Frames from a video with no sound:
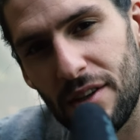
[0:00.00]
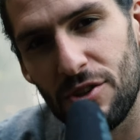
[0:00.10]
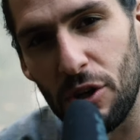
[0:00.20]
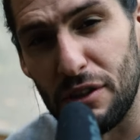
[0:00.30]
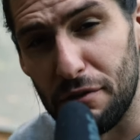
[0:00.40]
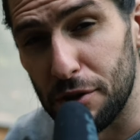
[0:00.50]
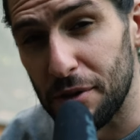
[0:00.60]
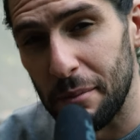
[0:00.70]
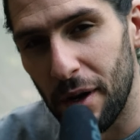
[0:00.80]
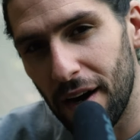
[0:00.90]
Joseph the
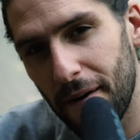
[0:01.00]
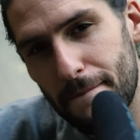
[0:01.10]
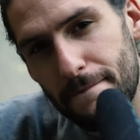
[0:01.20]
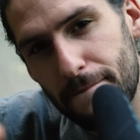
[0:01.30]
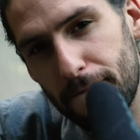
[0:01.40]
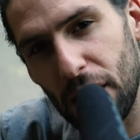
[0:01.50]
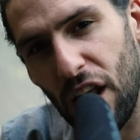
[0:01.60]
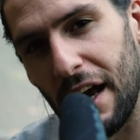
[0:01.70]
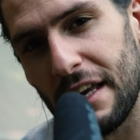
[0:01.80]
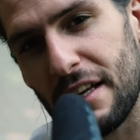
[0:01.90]
Dreamer,
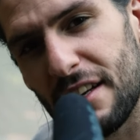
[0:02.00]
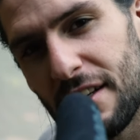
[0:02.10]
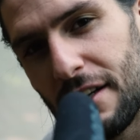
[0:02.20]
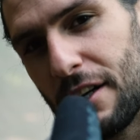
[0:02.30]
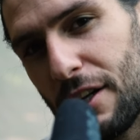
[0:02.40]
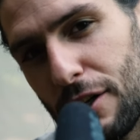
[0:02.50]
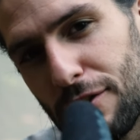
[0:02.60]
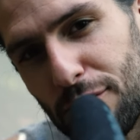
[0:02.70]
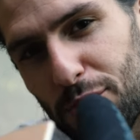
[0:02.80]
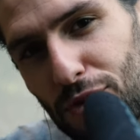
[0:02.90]
like,
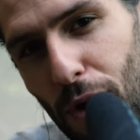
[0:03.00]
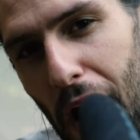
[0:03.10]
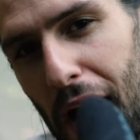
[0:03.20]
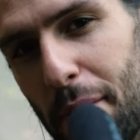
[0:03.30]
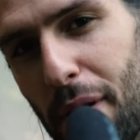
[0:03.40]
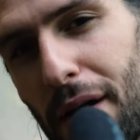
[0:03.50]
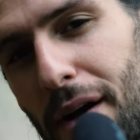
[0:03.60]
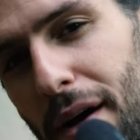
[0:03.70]
subscribe,